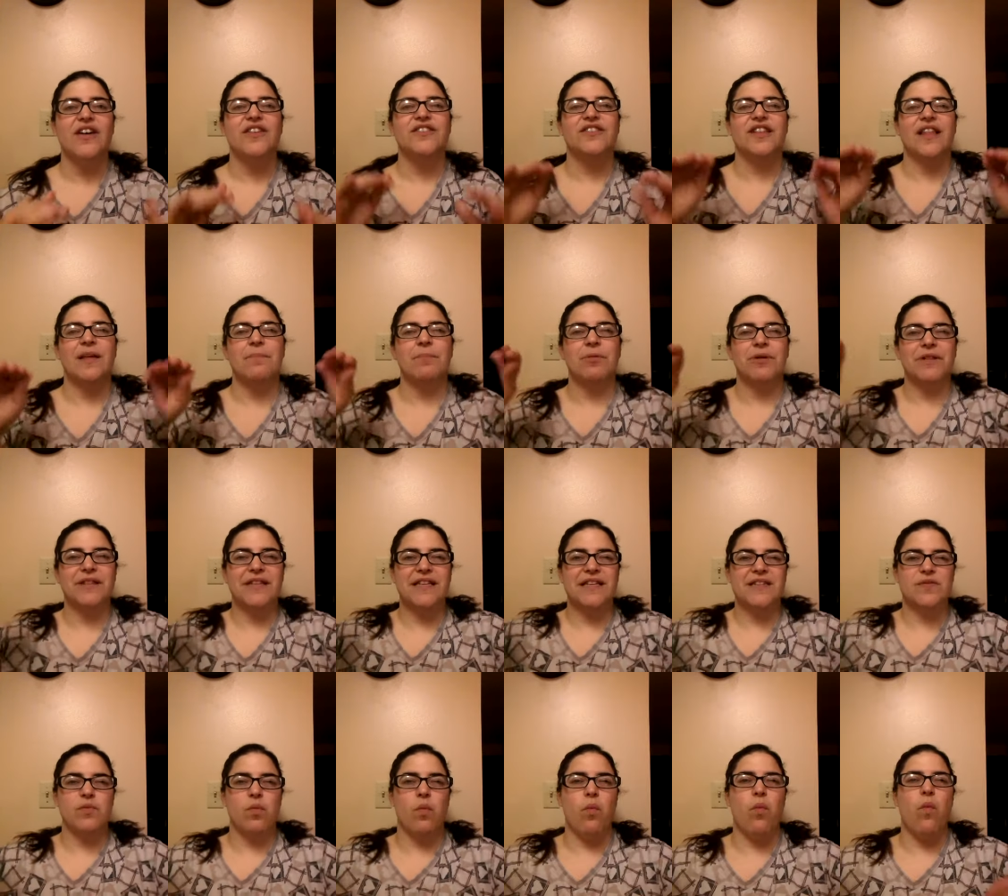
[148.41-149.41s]
So they put
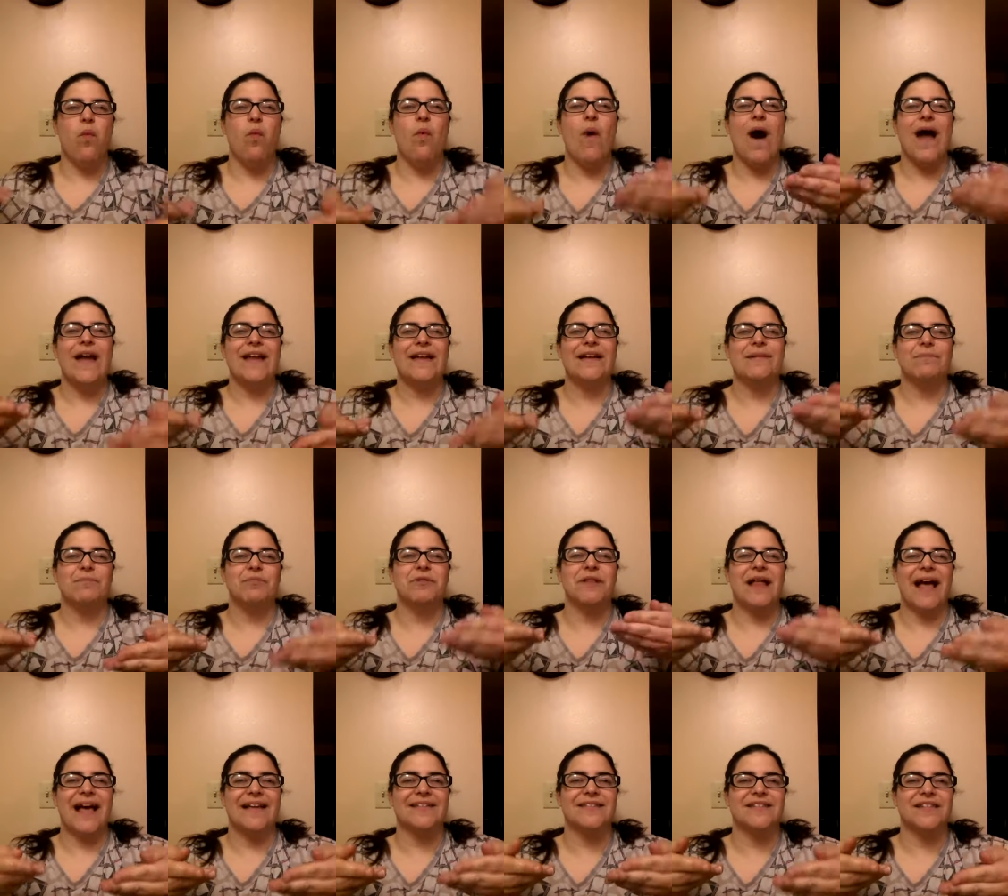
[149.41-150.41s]
these white
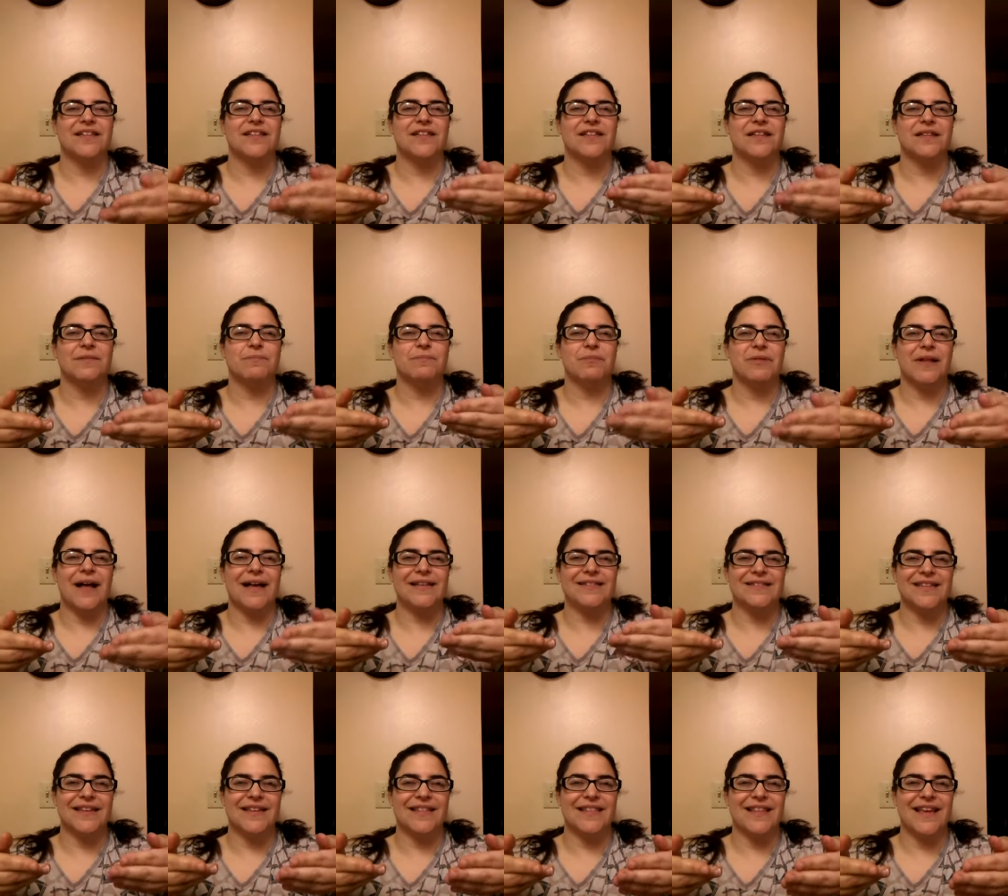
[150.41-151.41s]

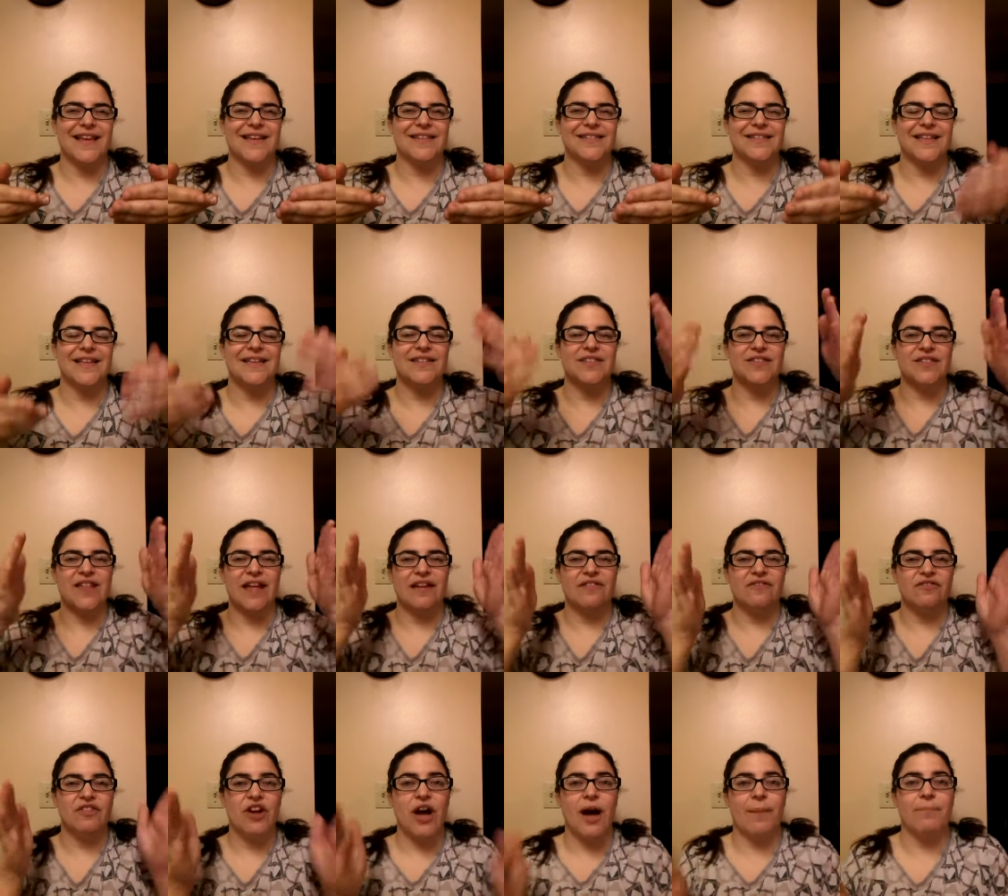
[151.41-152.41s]
plastic things in
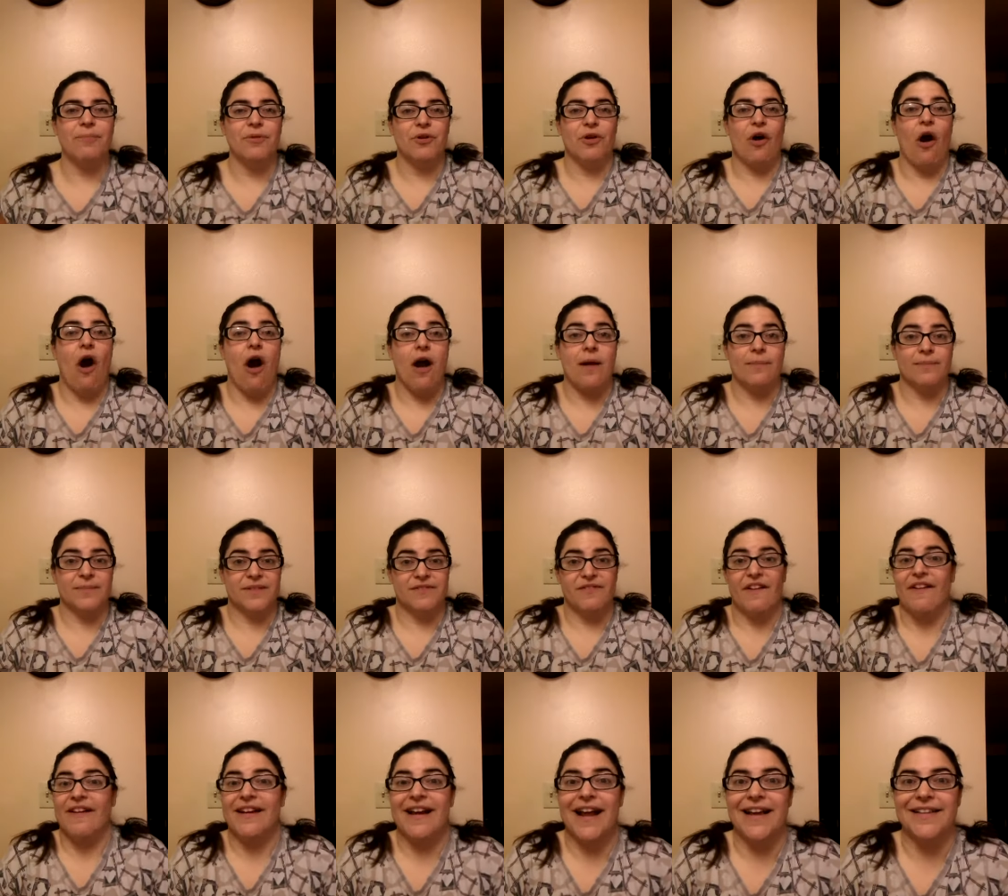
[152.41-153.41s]
that cup your arms
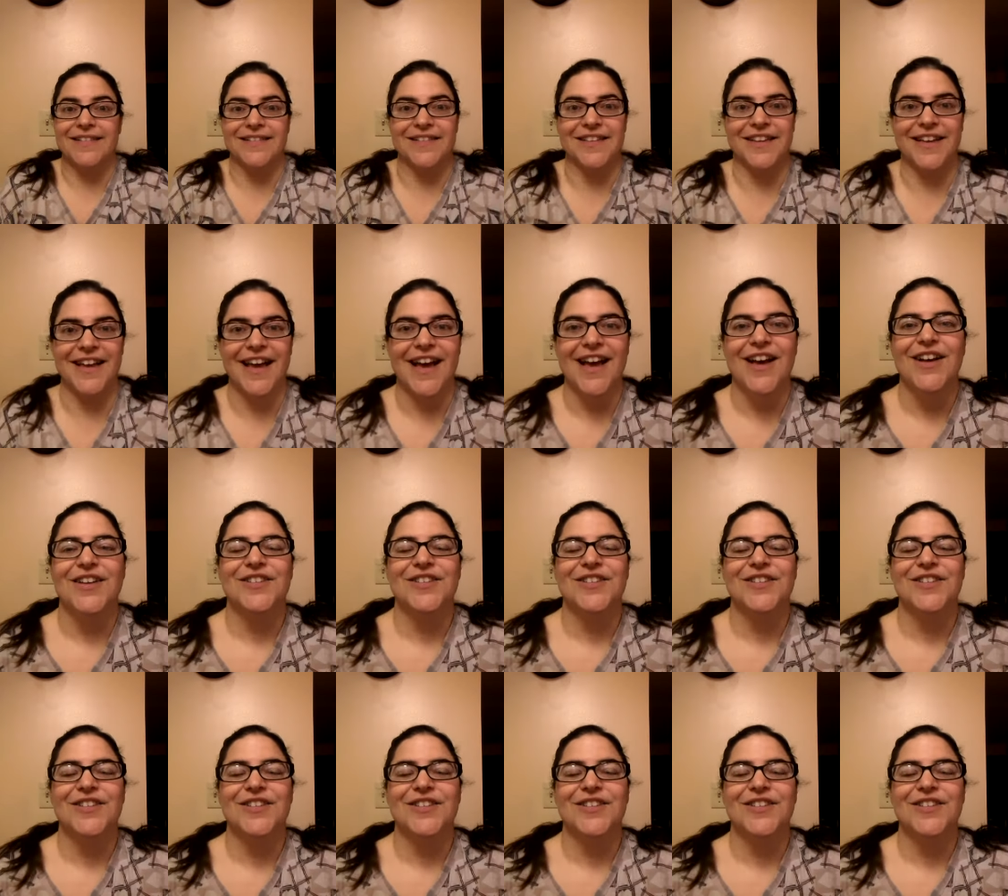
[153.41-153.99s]
very nicely.